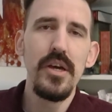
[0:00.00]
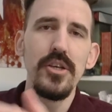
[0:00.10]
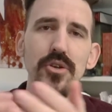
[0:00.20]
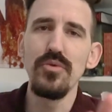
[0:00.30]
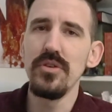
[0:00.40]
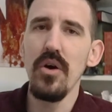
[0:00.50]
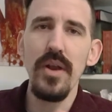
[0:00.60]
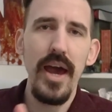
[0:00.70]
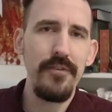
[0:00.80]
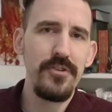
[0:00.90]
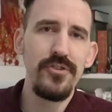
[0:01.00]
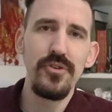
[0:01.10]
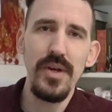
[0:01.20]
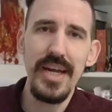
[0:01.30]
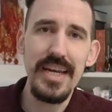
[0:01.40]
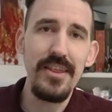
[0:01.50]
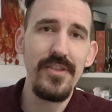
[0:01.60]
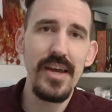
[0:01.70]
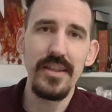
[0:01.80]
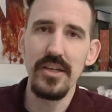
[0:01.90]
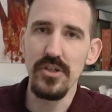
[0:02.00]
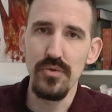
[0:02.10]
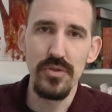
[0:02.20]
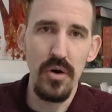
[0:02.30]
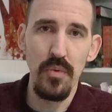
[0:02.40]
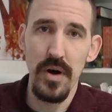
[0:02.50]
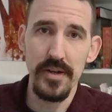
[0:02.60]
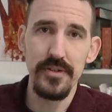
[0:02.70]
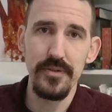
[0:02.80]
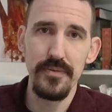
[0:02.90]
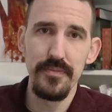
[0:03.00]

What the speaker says: You don't have to do anything that you don't want to.